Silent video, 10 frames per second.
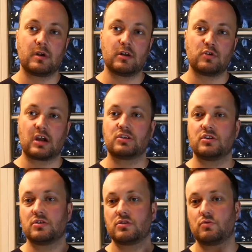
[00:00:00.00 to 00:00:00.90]

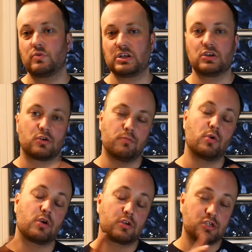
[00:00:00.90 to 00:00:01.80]
attractions which you can
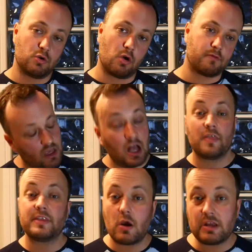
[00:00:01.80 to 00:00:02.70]
book 2 of.
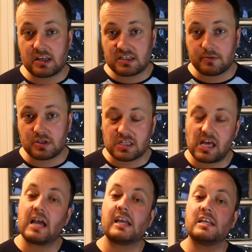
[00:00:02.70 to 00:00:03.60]
The only exception to
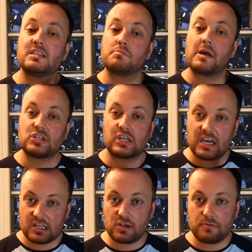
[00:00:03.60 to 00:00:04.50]
that is Magic
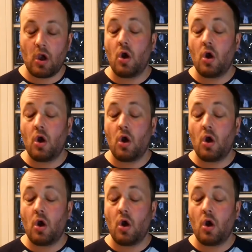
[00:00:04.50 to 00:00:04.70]
Kingdom,